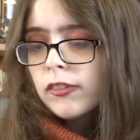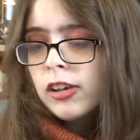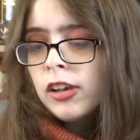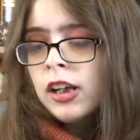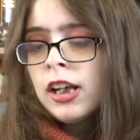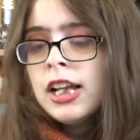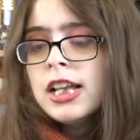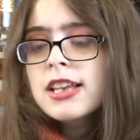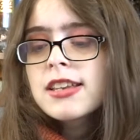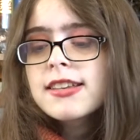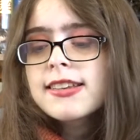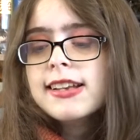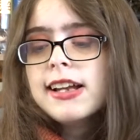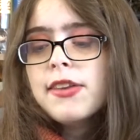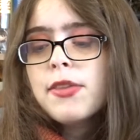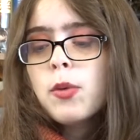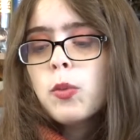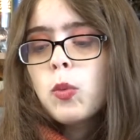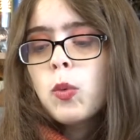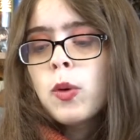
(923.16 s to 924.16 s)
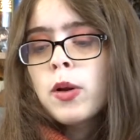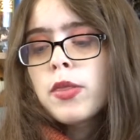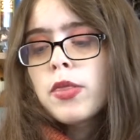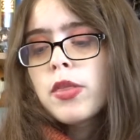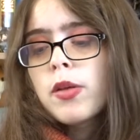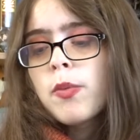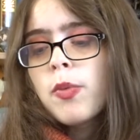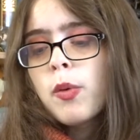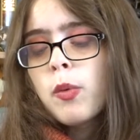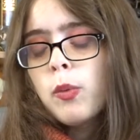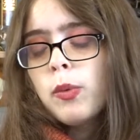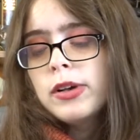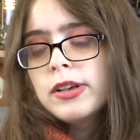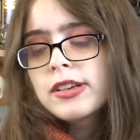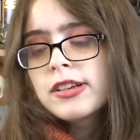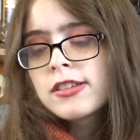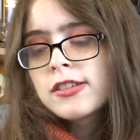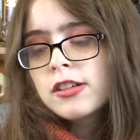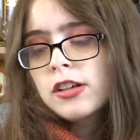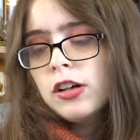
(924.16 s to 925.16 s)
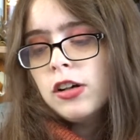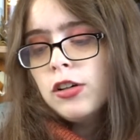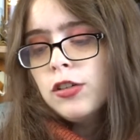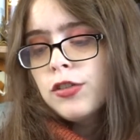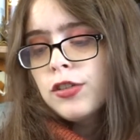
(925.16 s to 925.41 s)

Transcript: Inside the warmth of the wood stove,